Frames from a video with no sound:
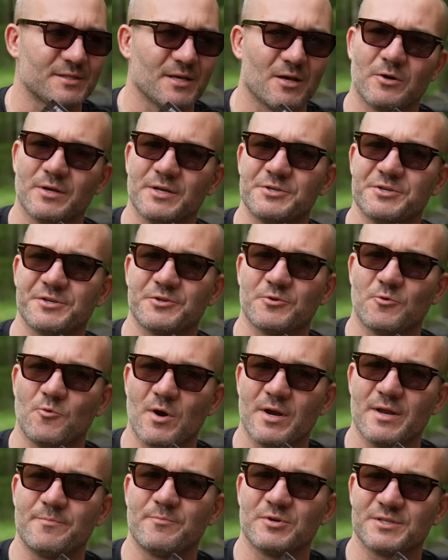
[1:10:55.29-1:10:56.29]
that'll get you
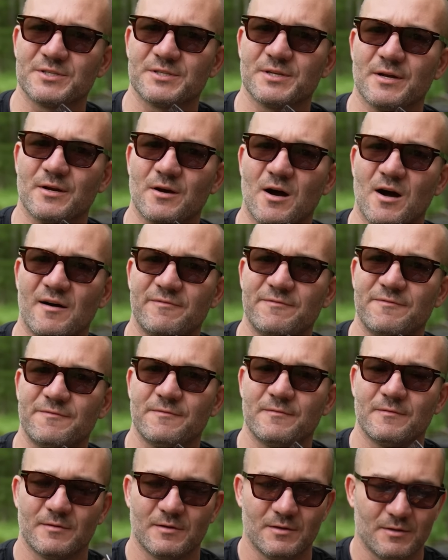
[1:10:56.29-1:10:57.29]
20%
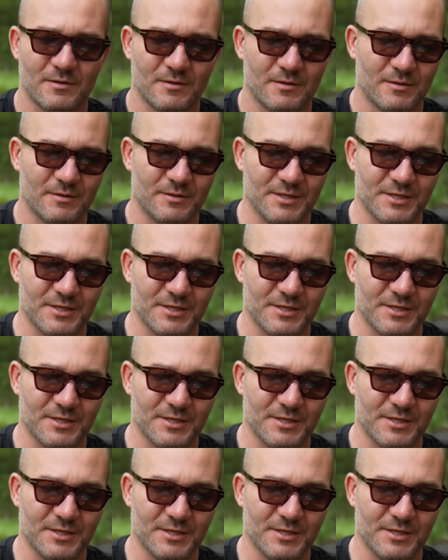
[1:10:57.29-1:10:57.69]
off